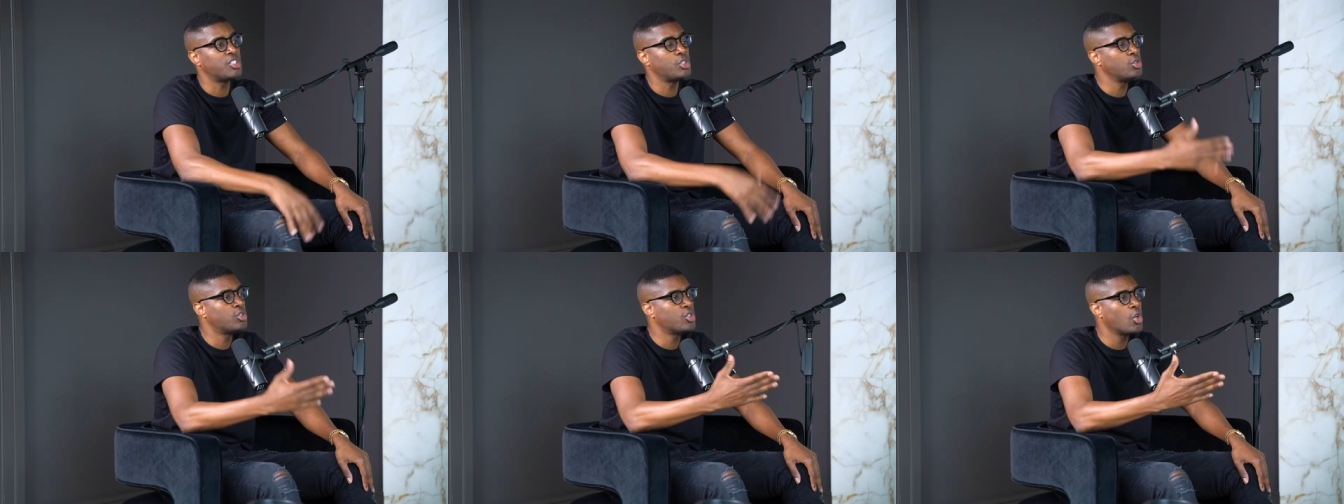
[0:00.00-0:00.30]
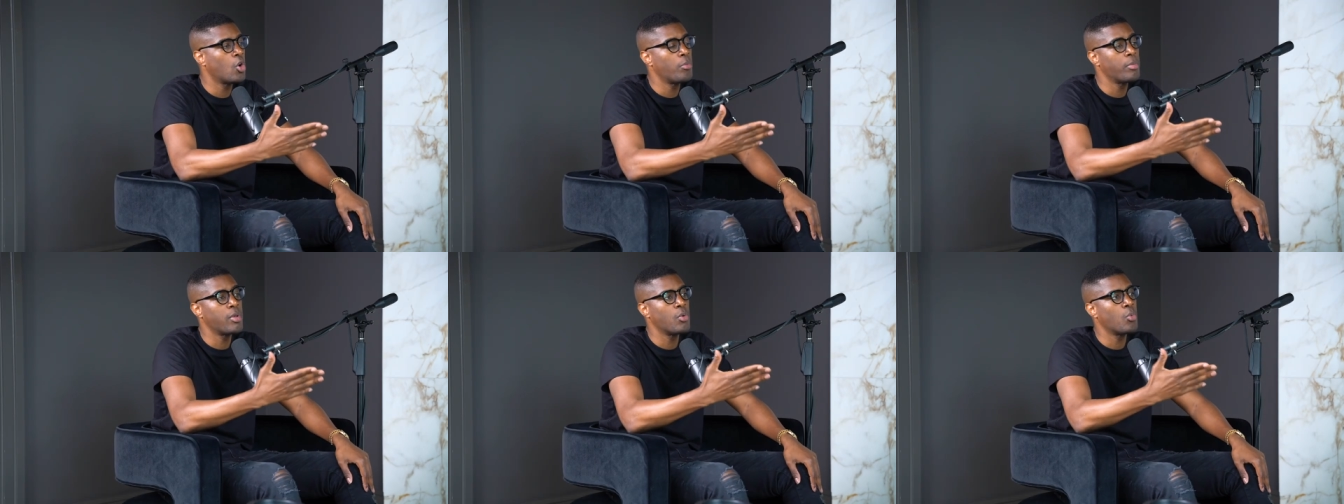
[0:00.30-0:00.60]
You
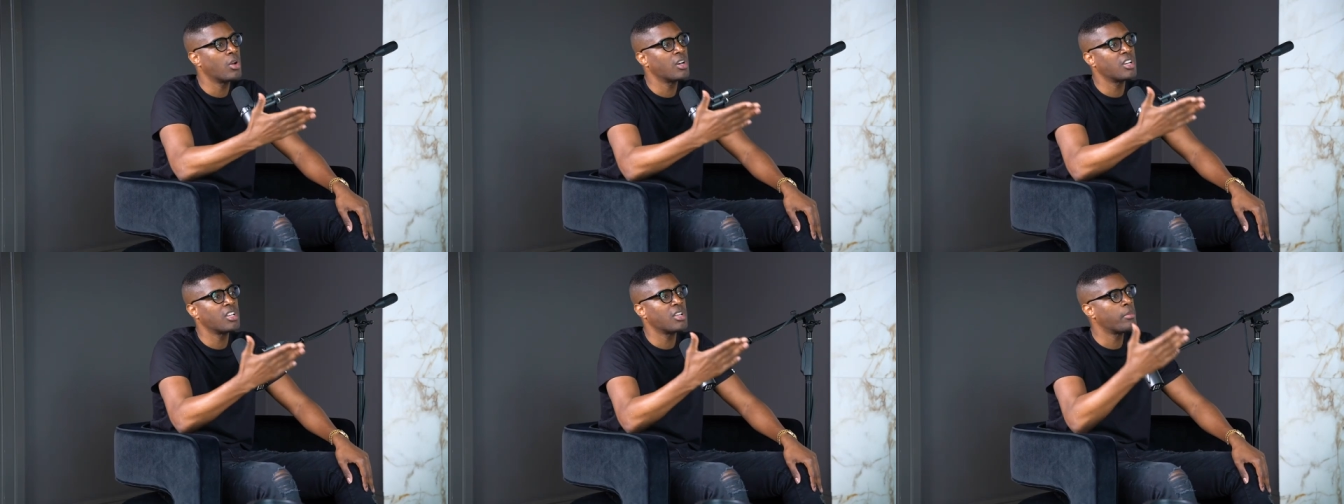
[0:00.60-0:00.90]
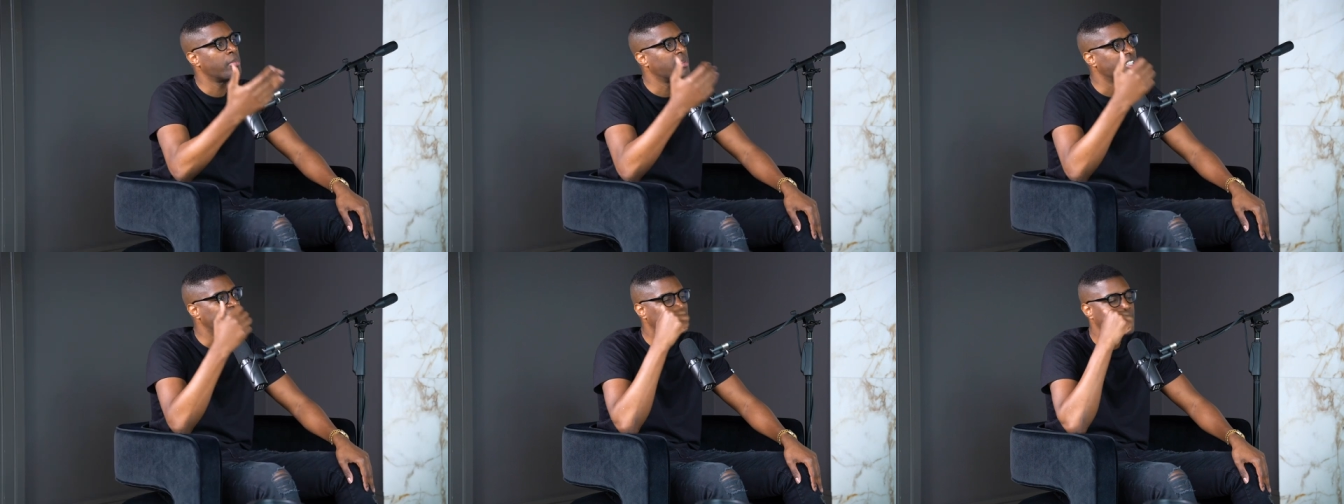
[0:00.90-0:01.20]
told me yeah. one of your
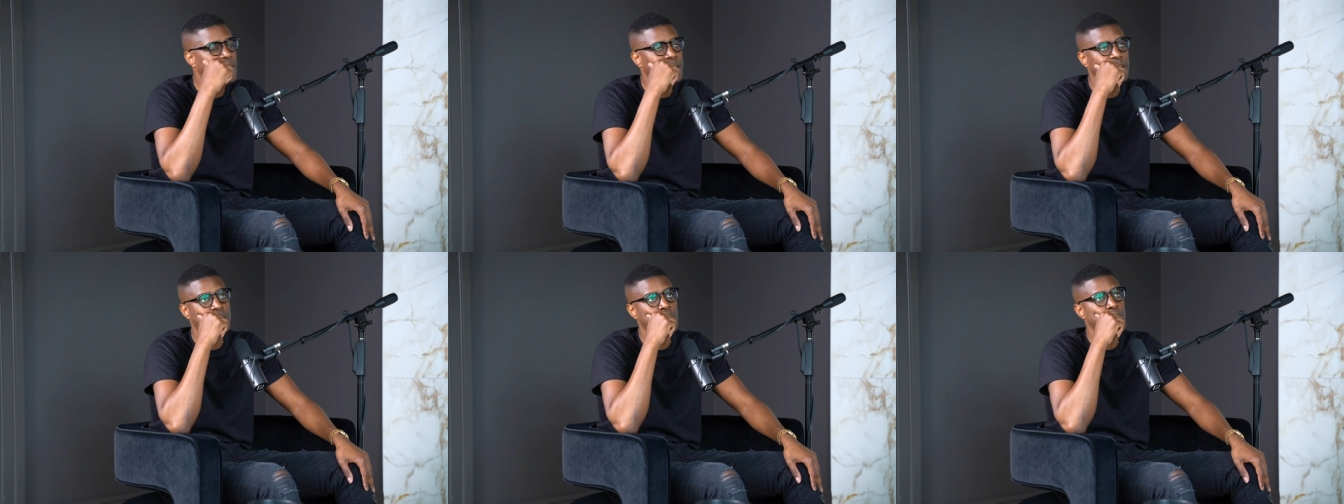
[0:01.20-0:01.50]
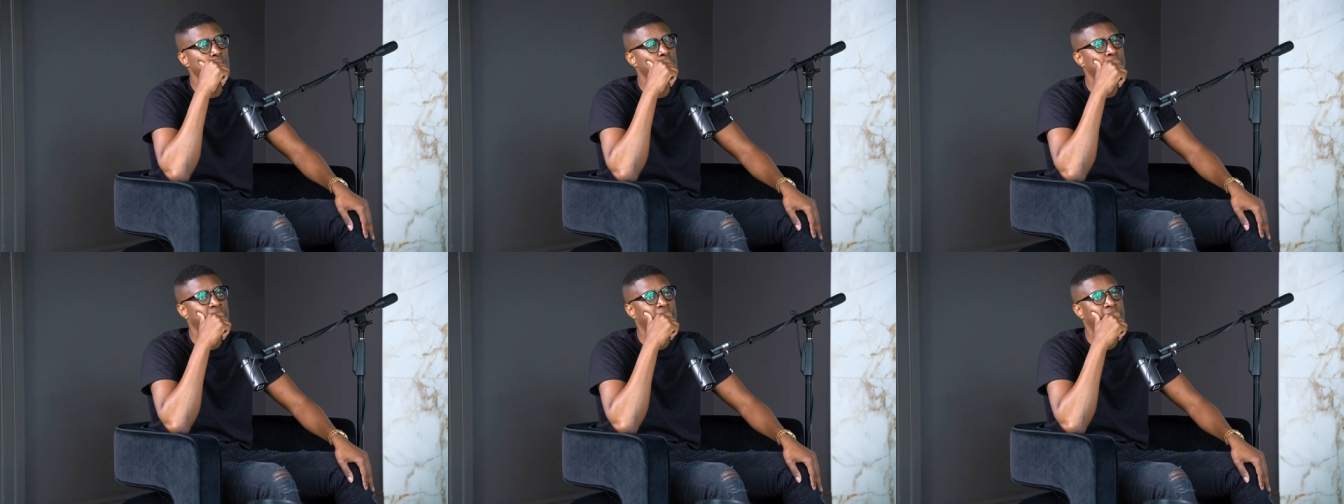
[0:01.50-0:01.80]
mistakes
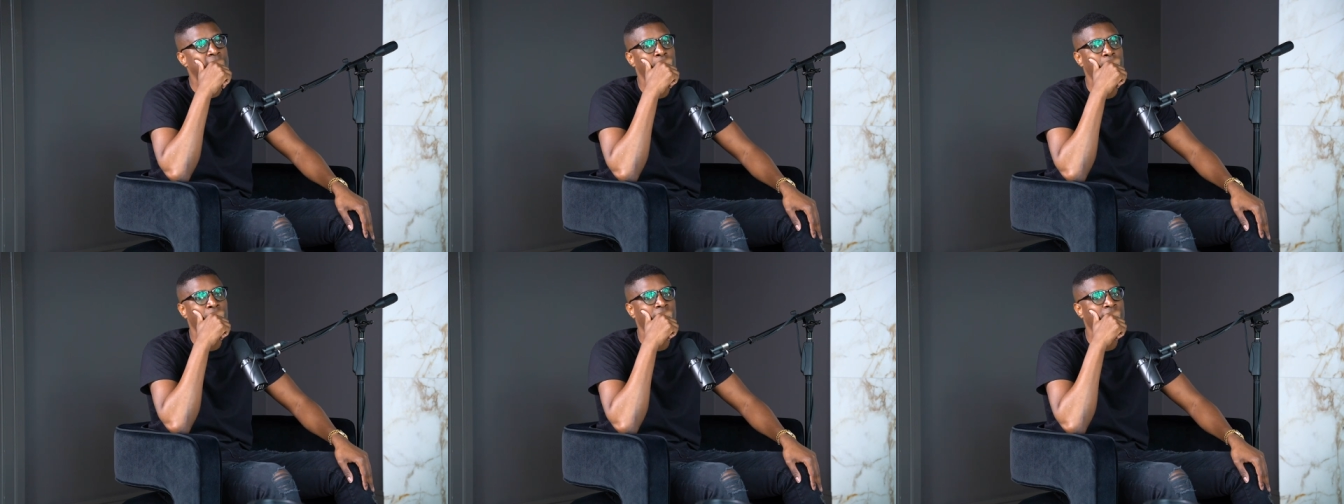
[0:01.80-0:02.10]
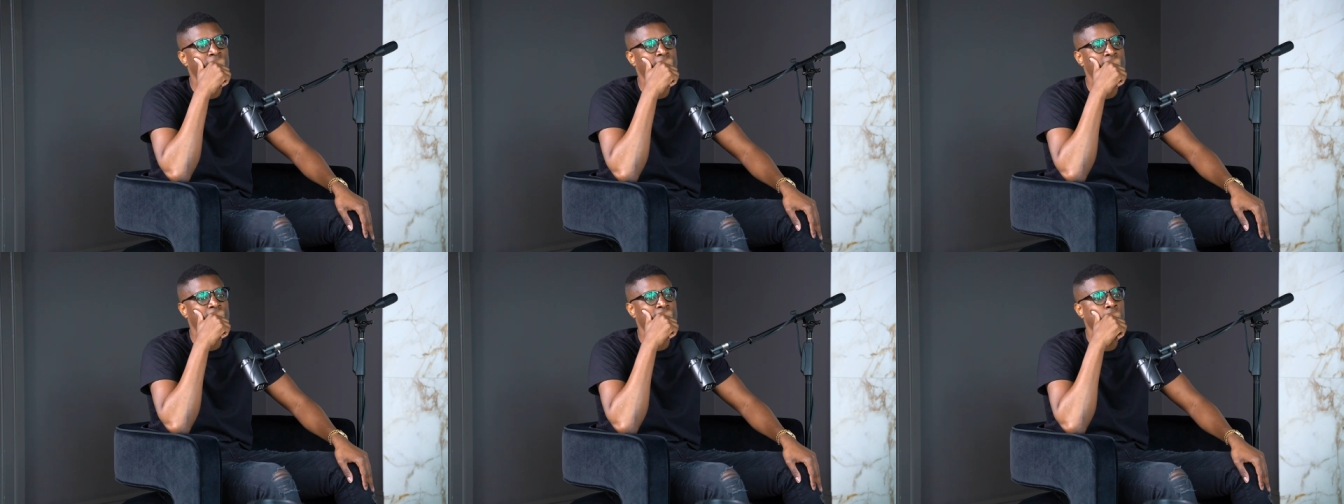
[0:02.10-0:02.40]
you made
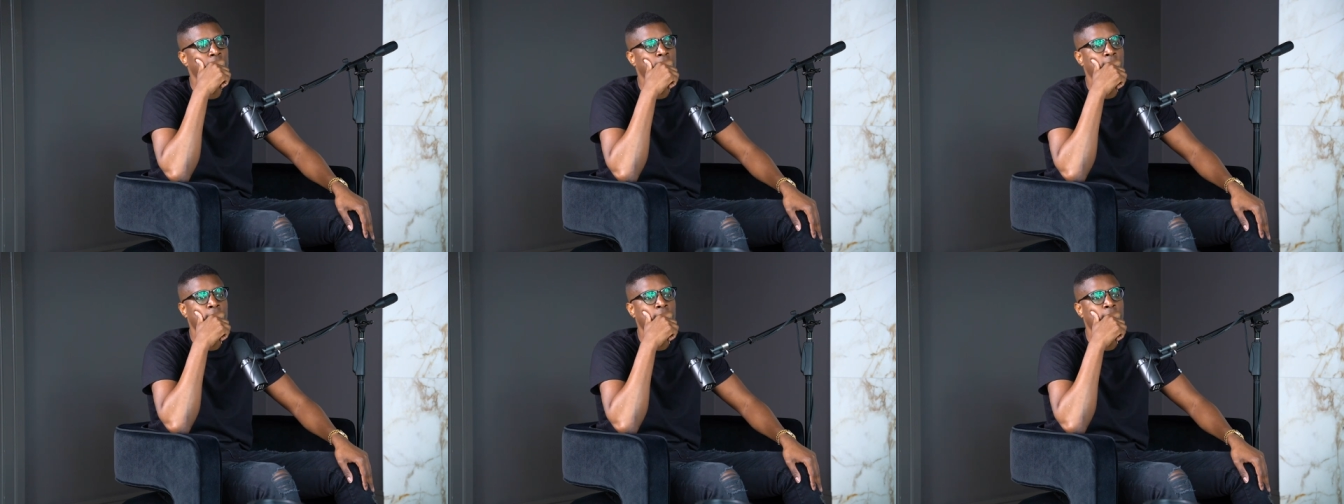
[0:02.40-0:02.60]
was